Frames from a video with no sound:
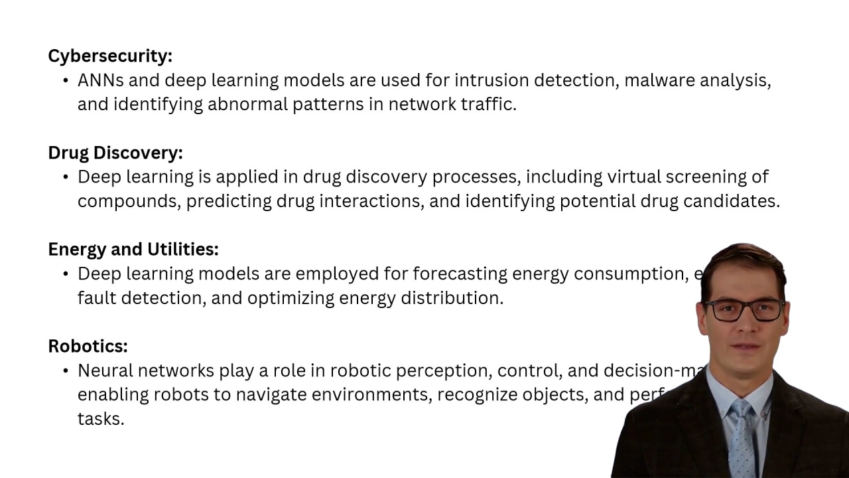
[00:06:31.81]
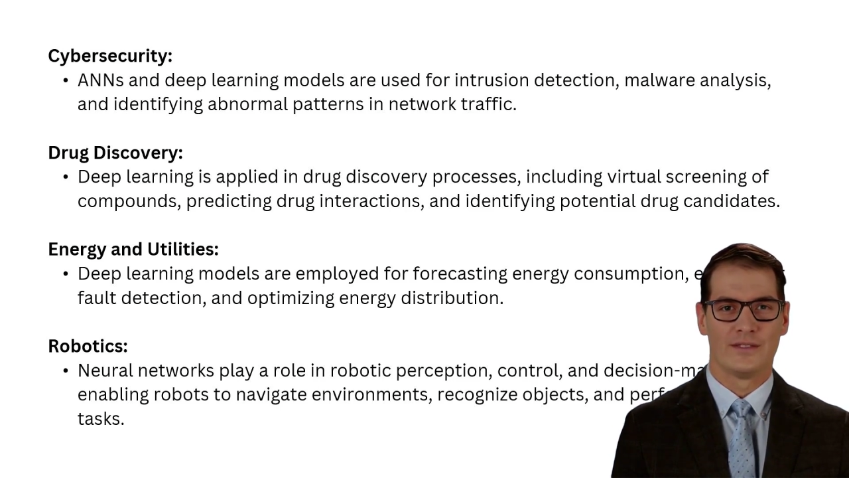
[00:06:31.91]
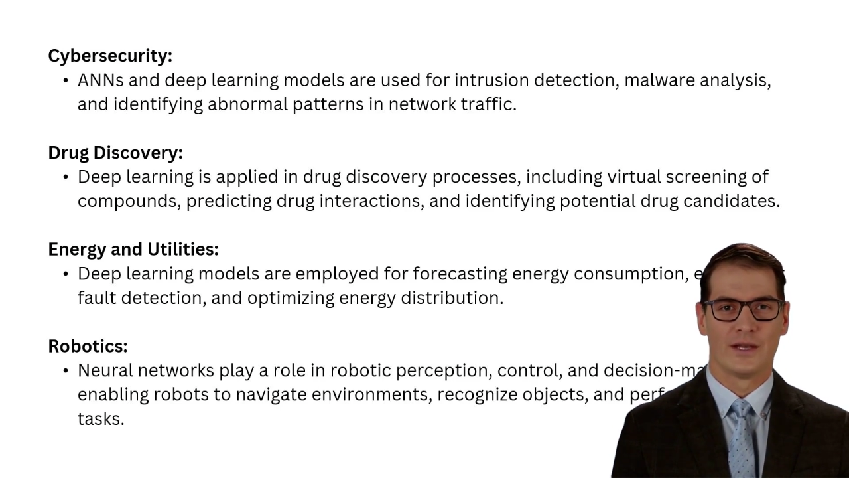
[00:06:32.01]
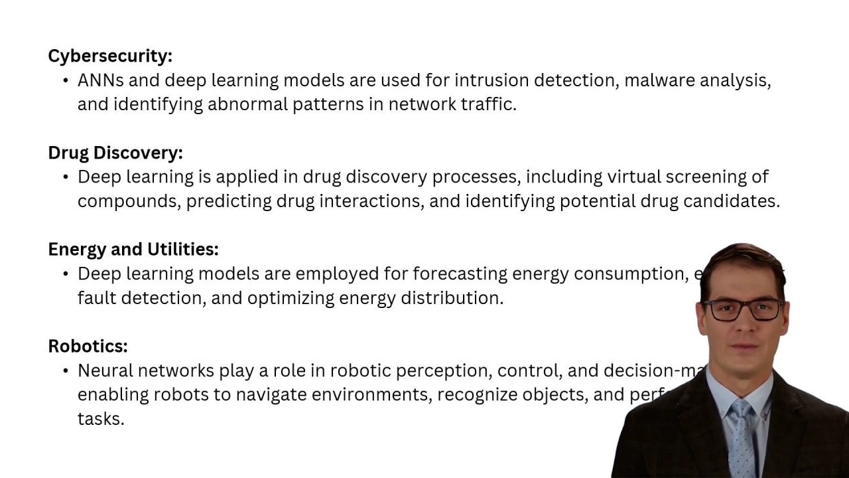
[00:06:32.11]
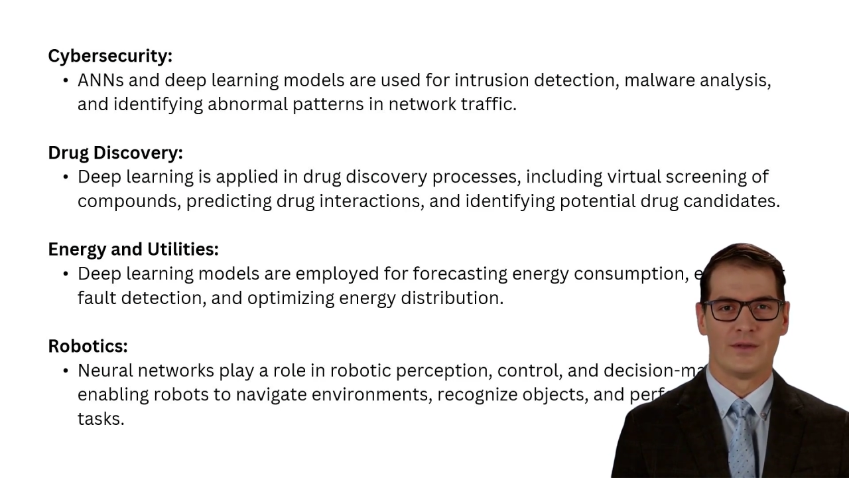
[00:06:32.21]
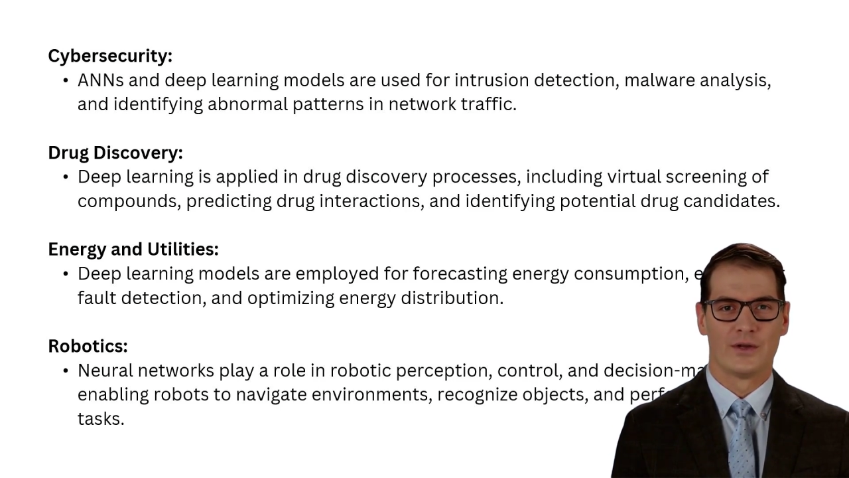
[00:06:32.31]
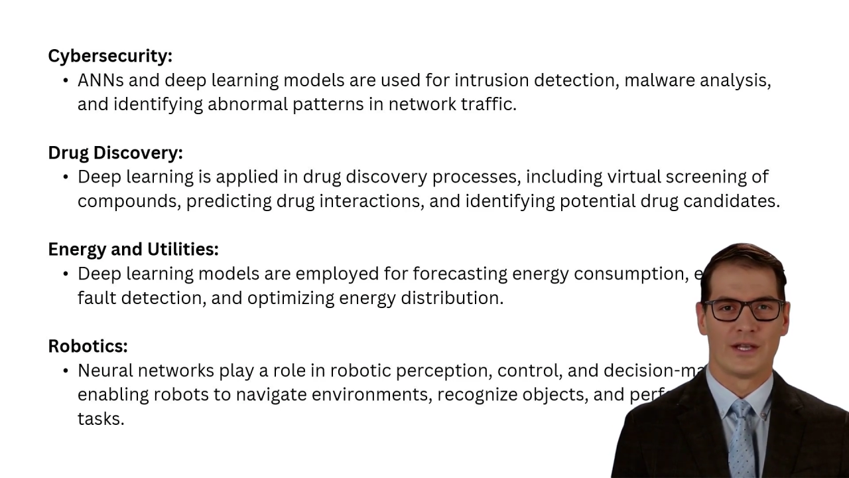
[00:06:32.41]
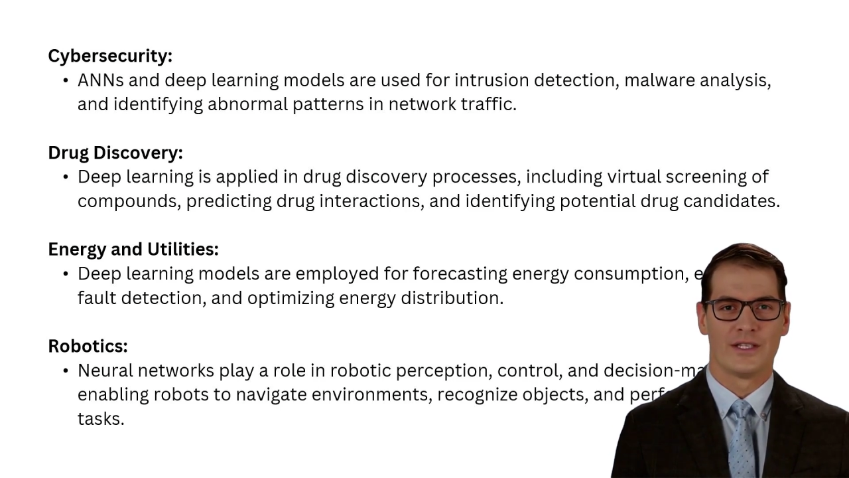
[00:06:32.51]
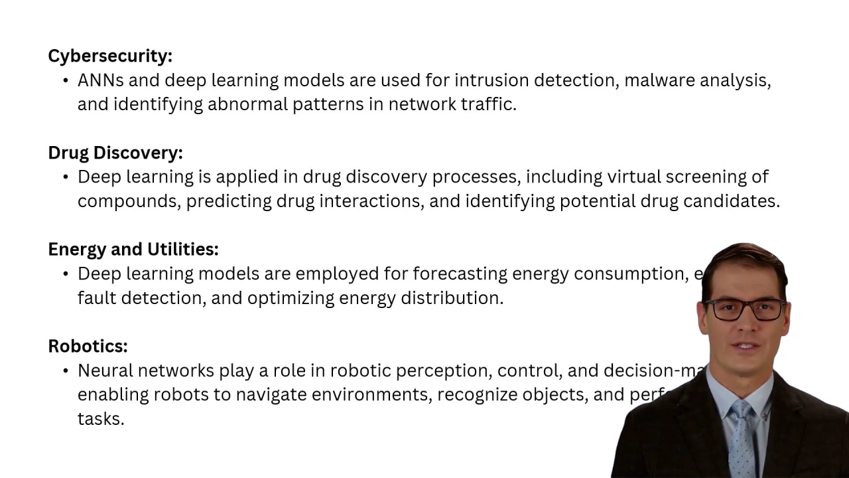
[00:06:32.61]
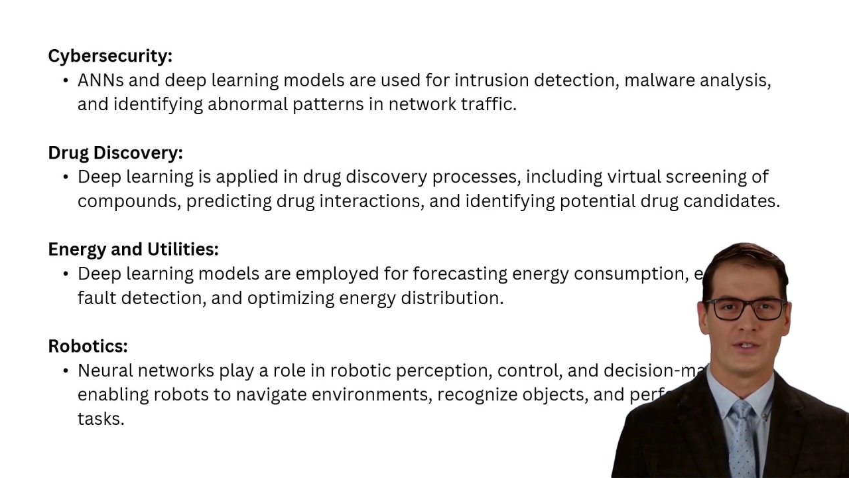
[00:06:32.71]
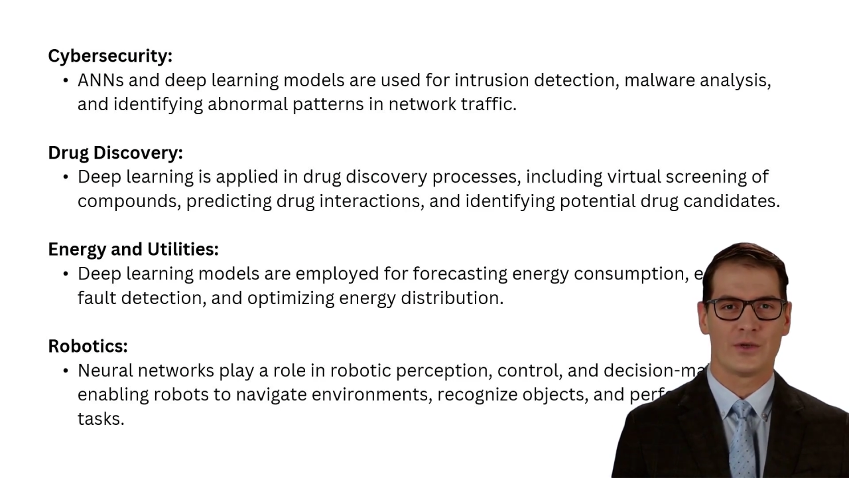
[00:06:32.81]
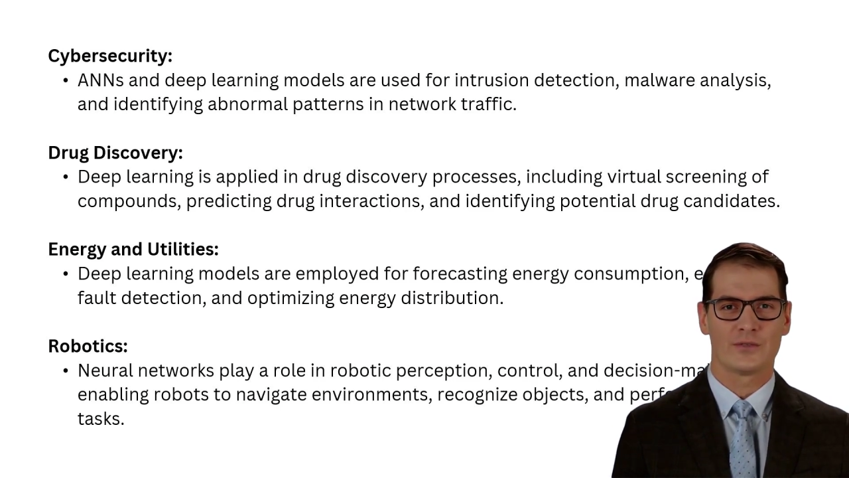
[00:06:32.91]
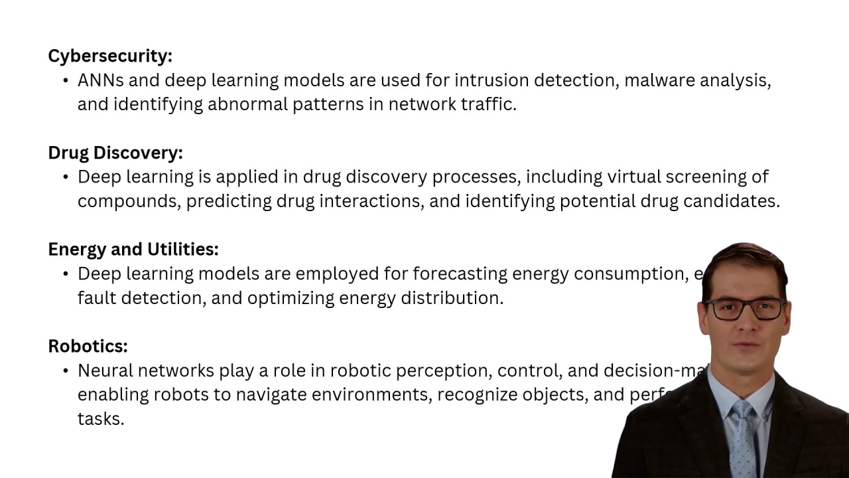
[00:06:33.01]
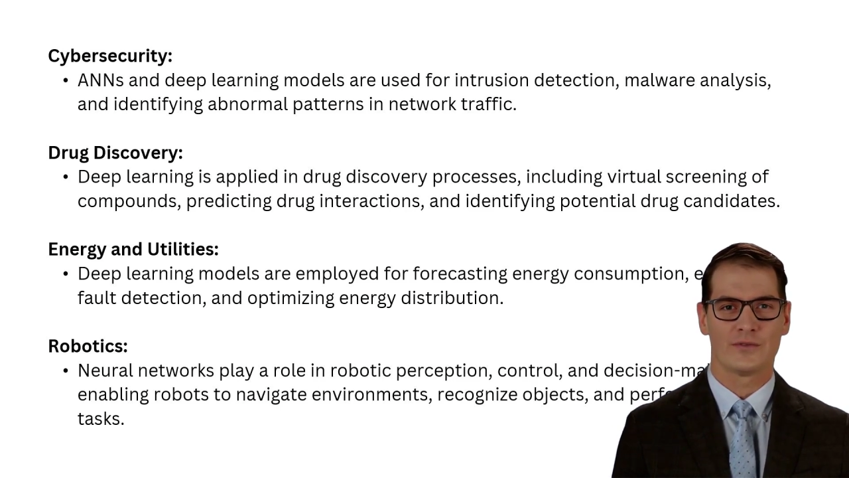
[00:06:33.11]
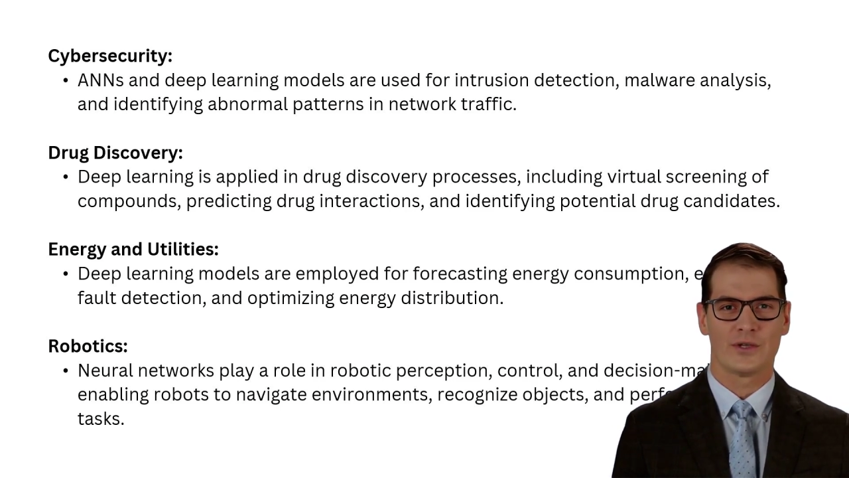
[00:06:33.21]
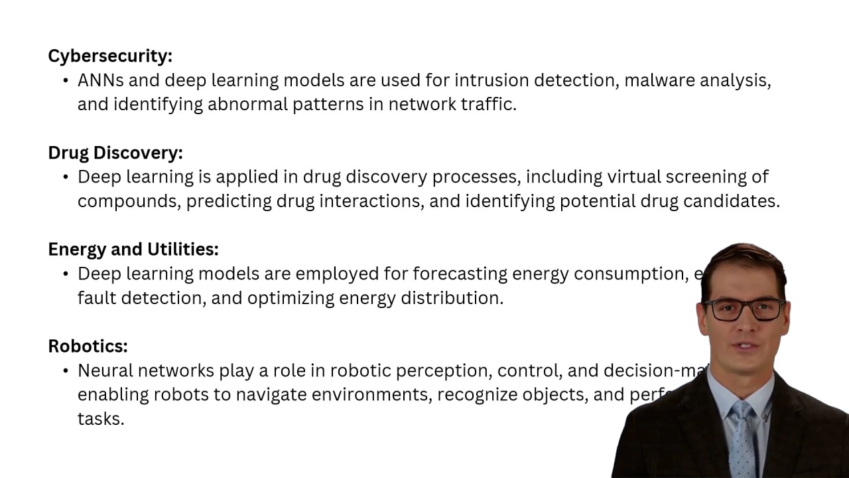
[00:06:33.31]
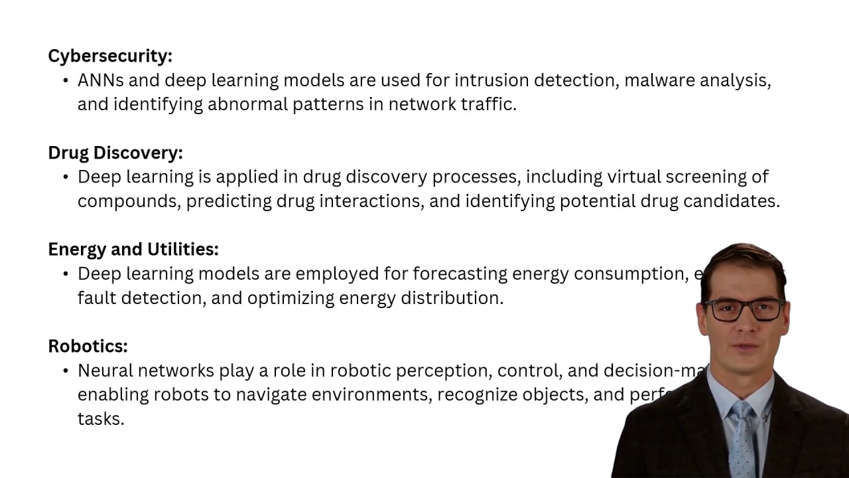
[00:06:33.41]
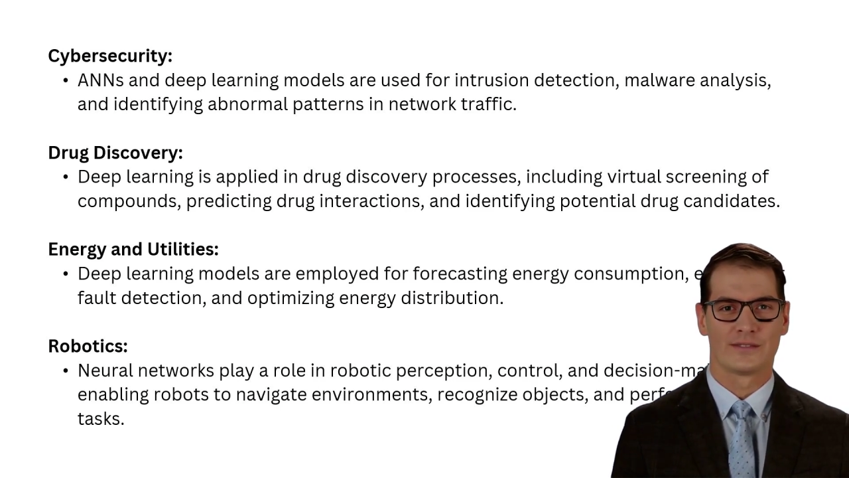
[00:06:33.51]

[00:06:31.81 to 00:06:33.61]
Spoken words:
deep learning is used for virtual